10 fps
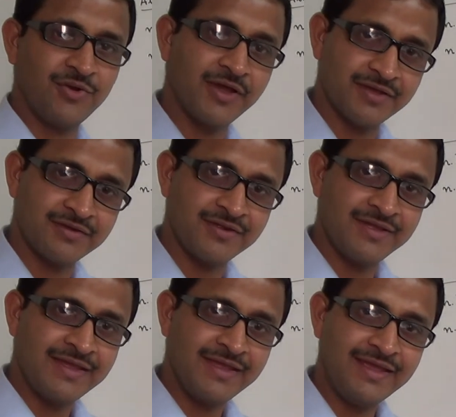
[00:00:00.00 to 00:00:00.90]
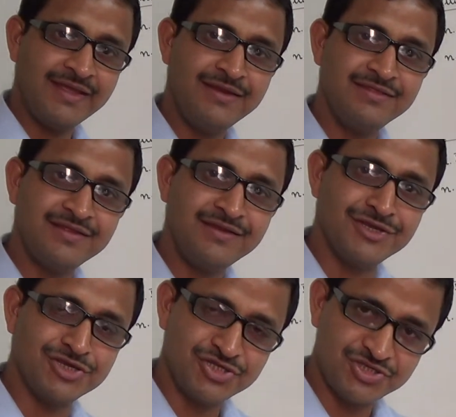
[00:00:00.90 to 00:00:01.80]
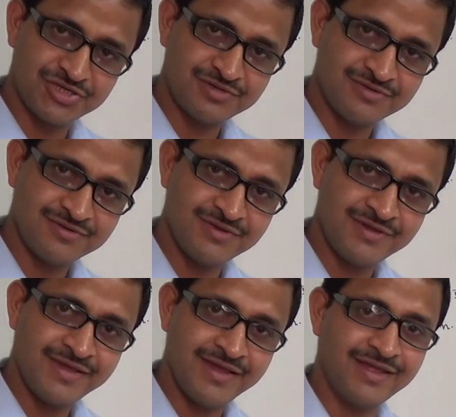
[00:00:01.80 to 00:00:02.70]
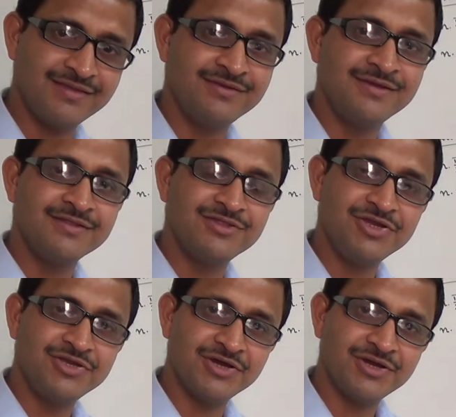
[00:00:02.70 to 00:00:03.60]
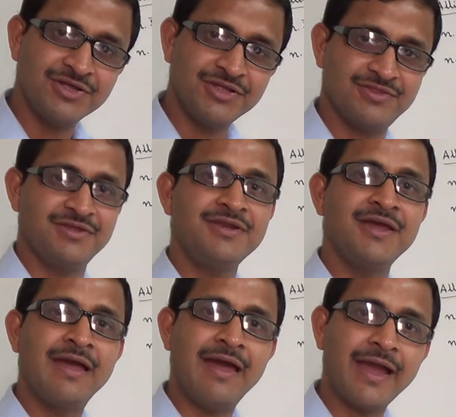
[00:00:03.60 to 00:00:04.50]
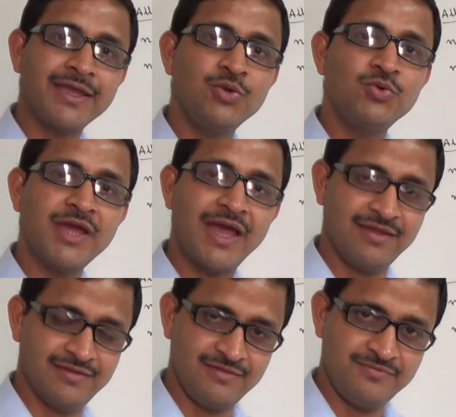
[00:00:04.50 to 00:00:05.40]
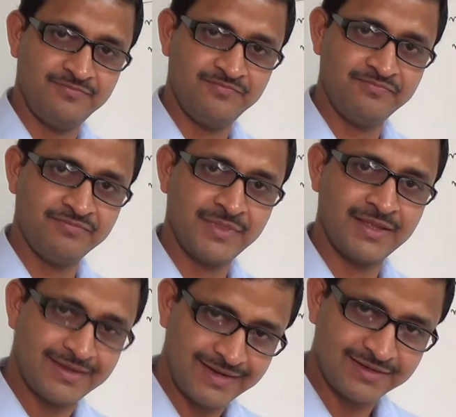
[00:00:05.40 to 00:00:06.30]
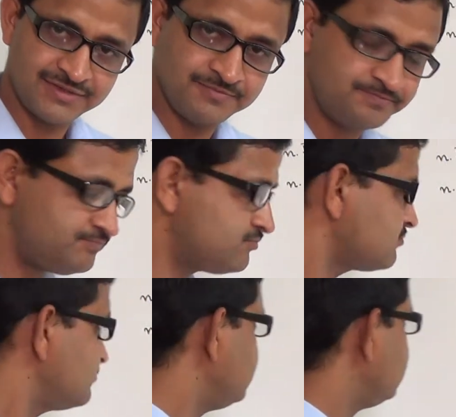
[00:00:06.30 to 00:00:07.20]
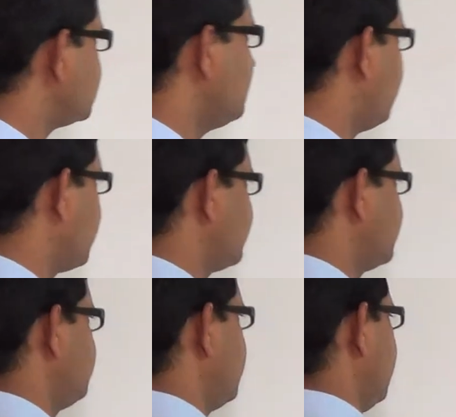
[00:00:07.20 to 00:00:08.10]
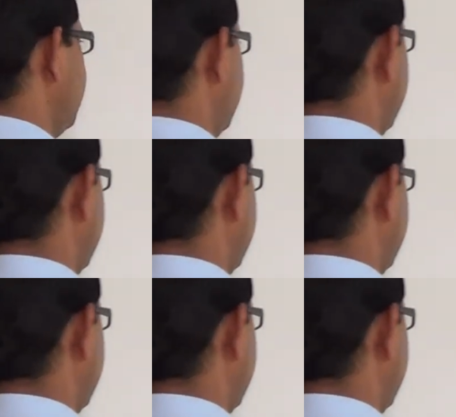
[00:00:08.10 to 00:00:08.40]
where n is any integer and theta is an acute angle. Correct? For example,